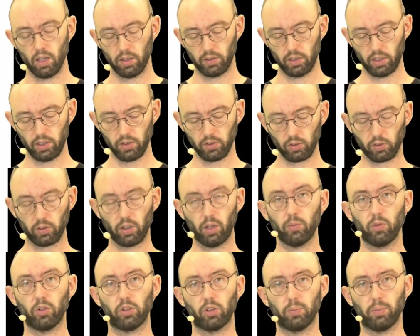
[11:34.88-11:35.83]
the
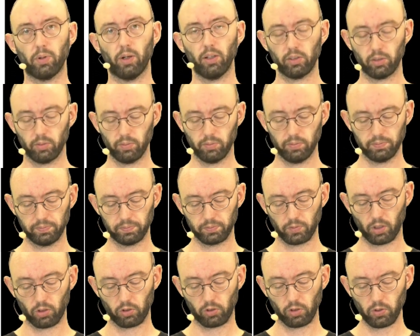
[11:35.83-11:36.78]
histogram on the bottom
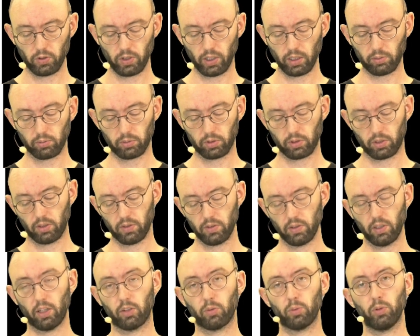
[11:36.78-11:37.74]
shows like
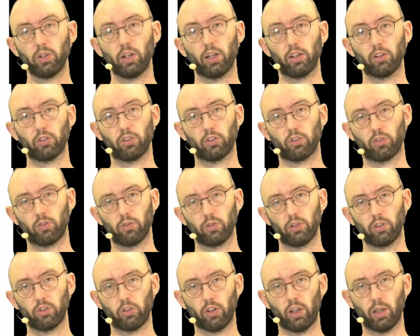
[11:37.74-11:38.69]
this exponential
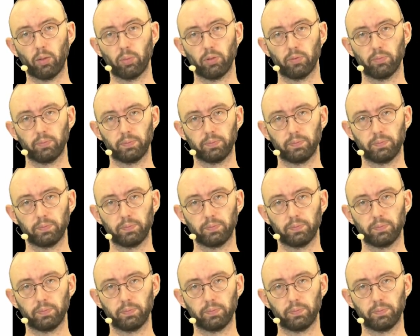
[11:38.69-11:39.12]
shape.